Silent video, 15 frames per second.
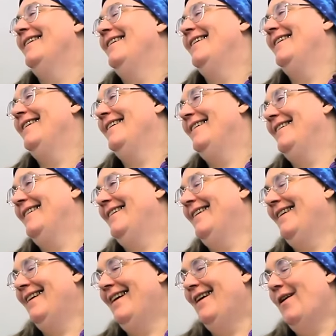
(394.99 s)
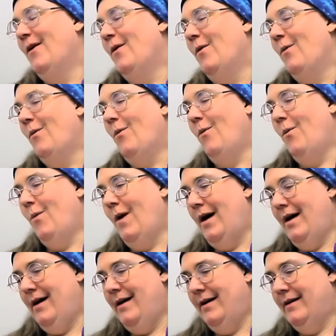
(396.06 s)

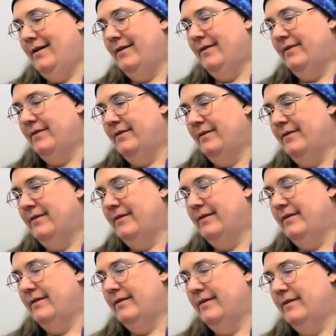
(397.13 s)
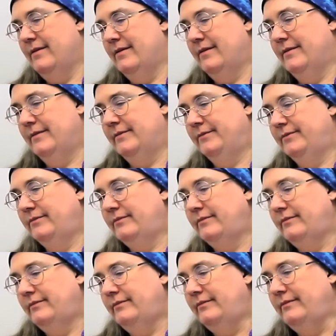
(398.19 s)

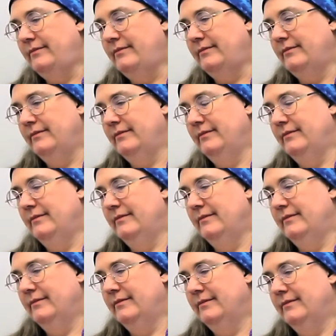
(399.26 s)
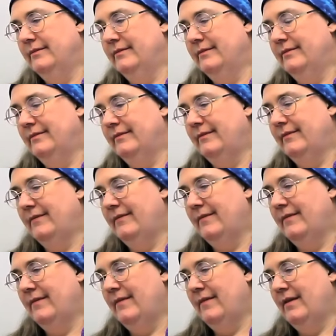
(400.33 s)

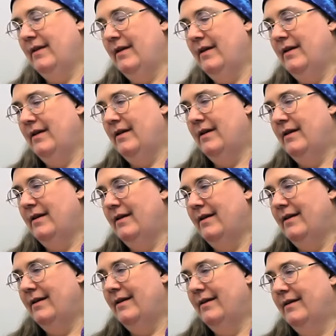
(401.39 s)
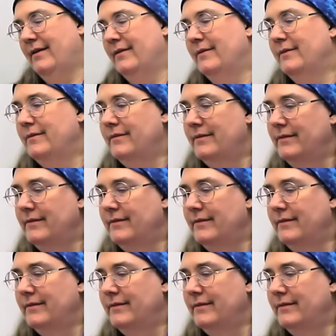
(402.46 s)
[no speech]